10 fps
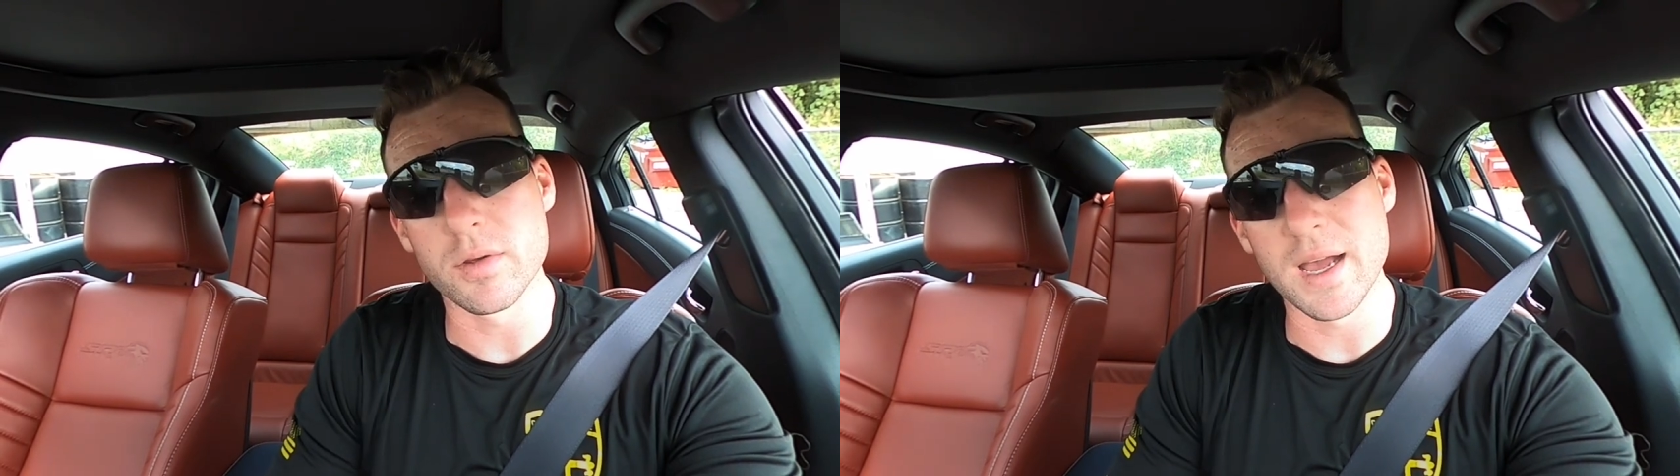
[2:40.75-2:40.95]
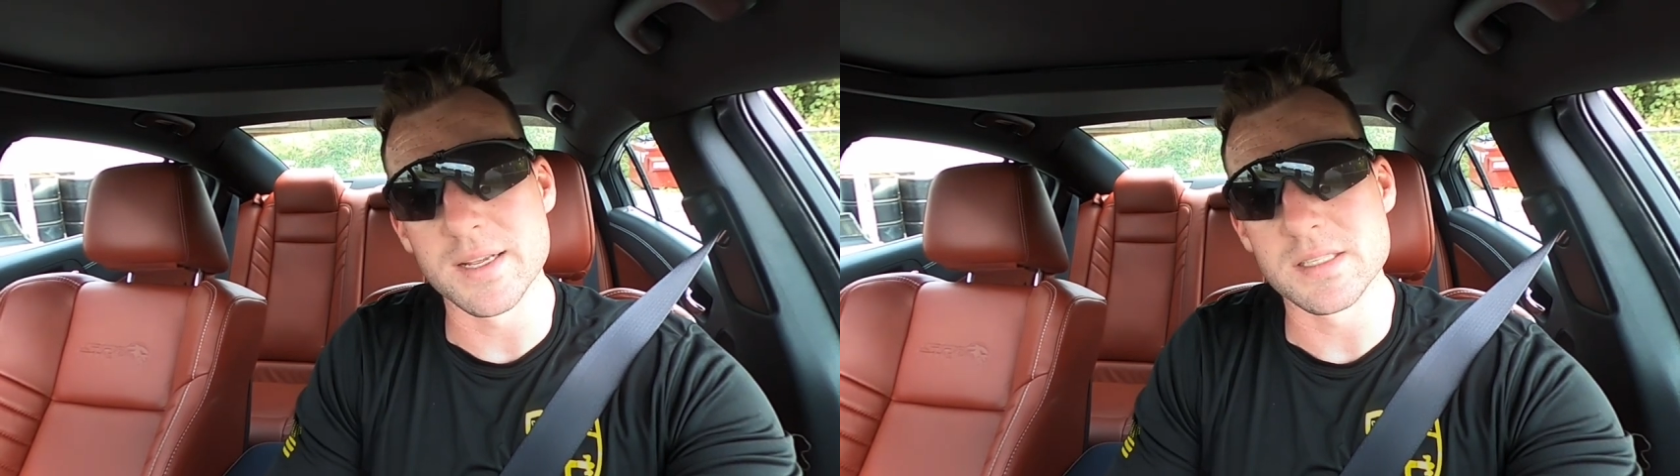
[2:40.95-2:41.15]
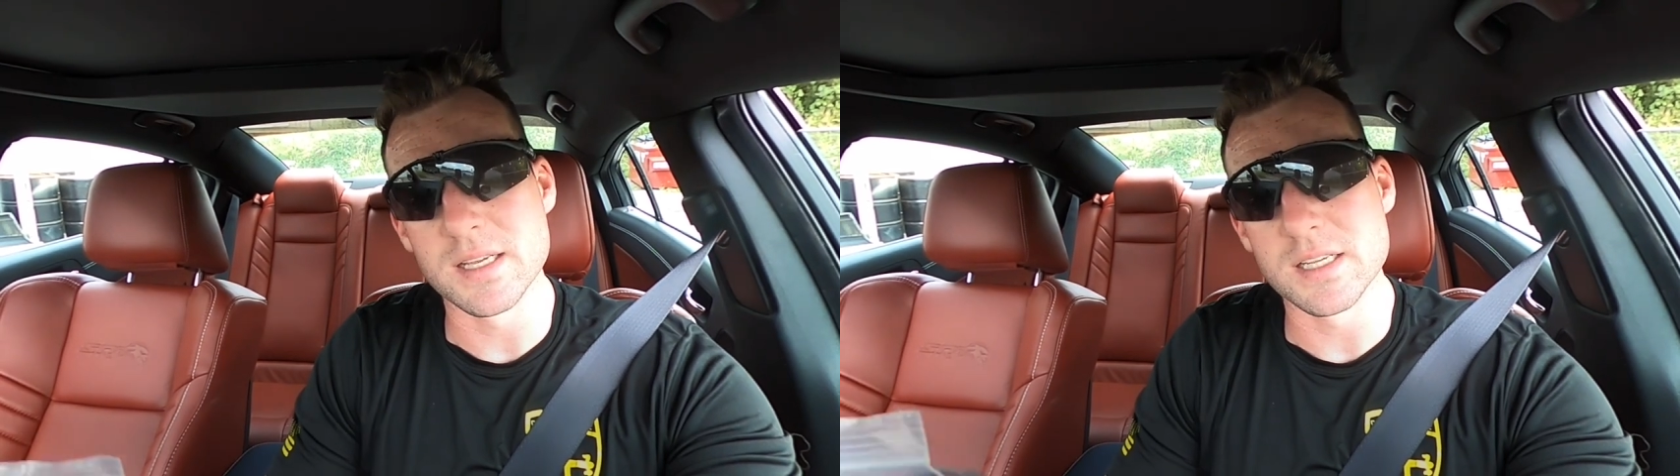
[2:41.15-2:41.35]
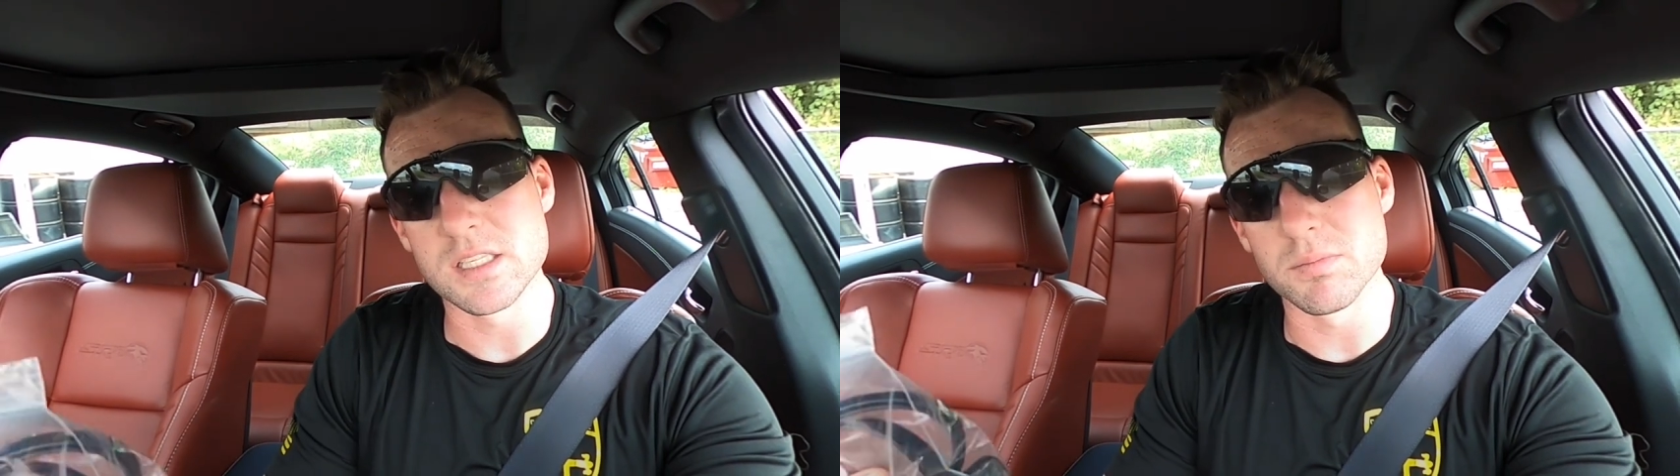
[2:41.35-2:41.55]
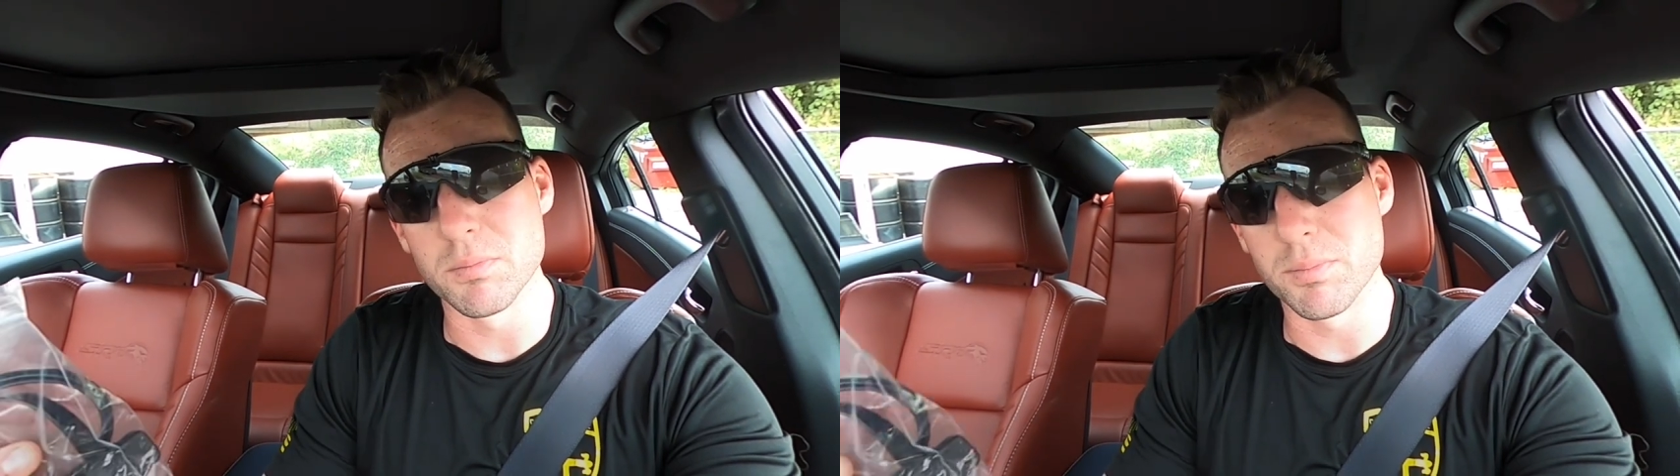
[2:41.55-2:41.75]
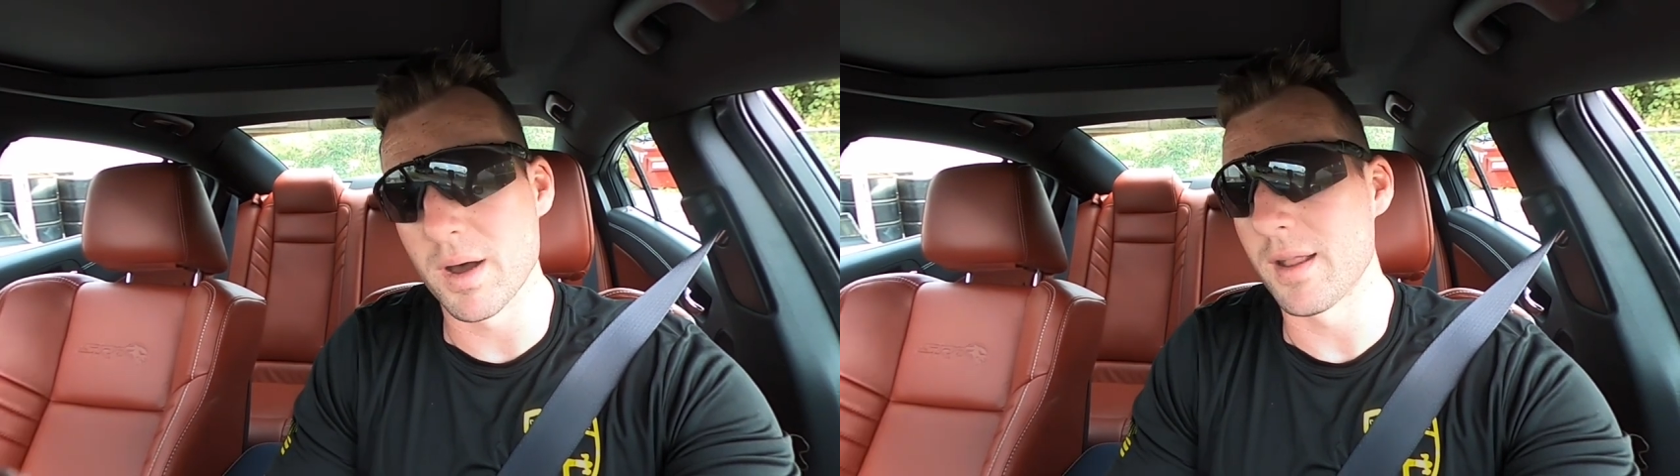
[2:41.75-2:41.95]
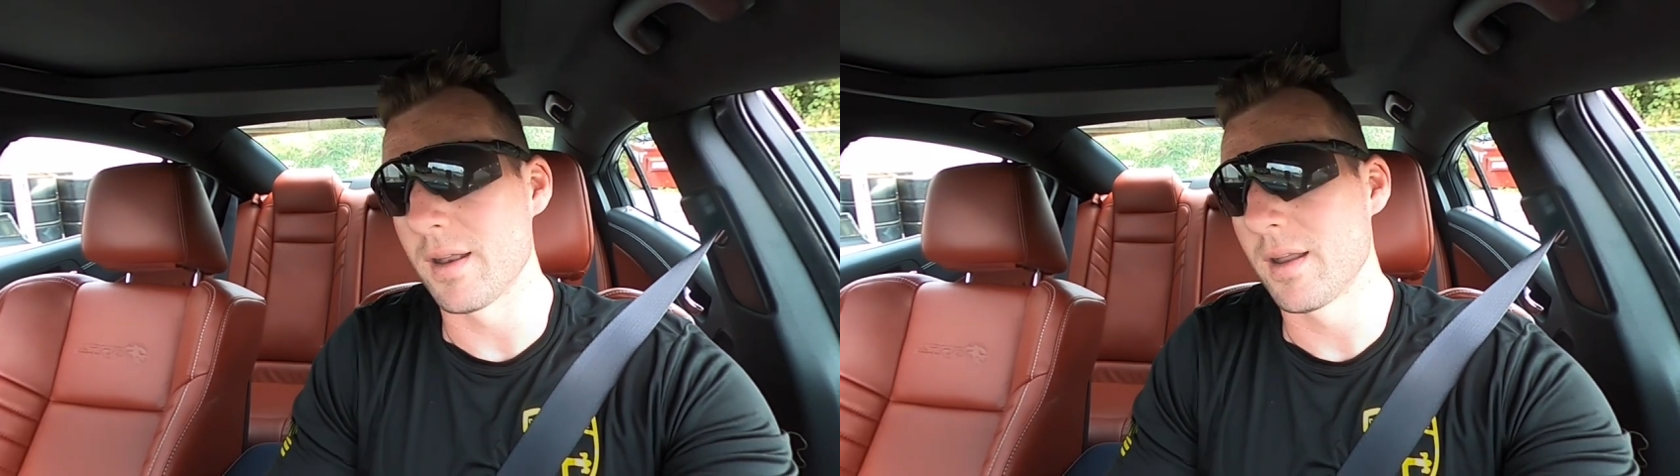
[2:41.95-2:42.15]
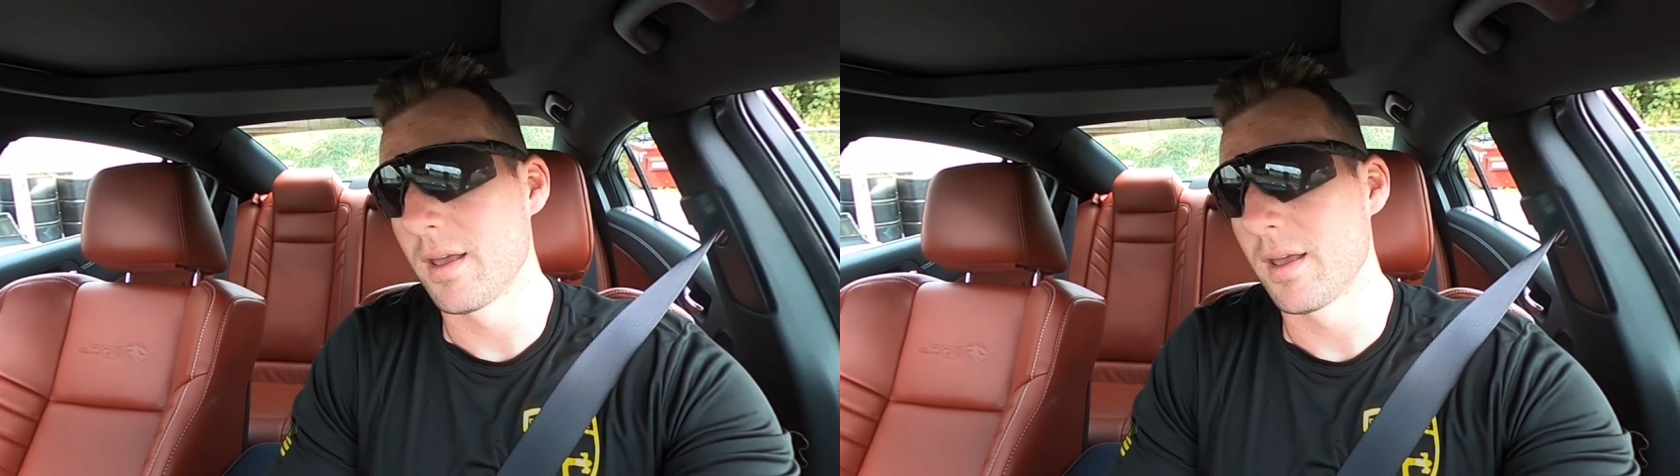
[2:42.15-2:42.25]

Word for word: you guys this, but